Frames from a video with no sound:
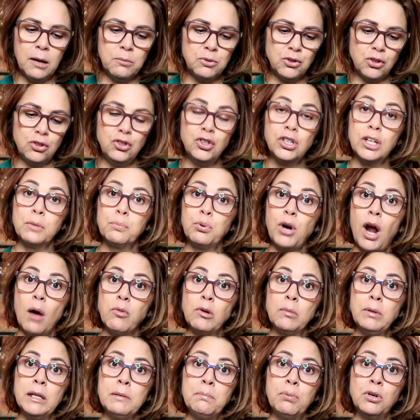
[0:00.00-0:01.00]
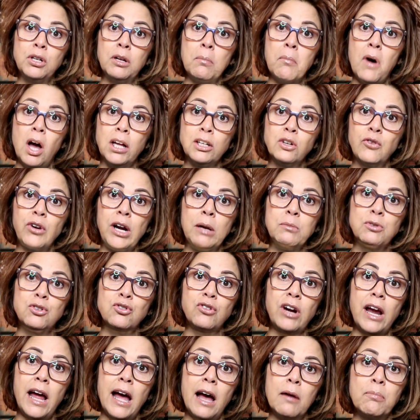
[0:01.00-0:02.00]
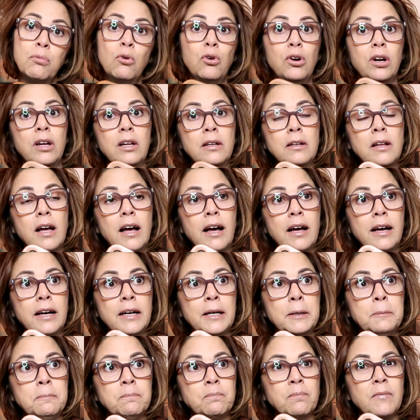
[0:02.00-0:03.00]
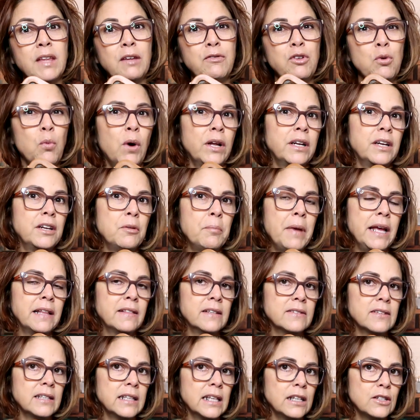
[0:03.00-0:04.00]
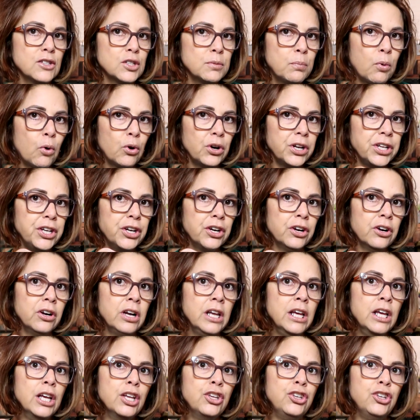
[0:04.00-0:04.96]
So you could probably put a monogram strap, or a if you wanted to make this a little sportier,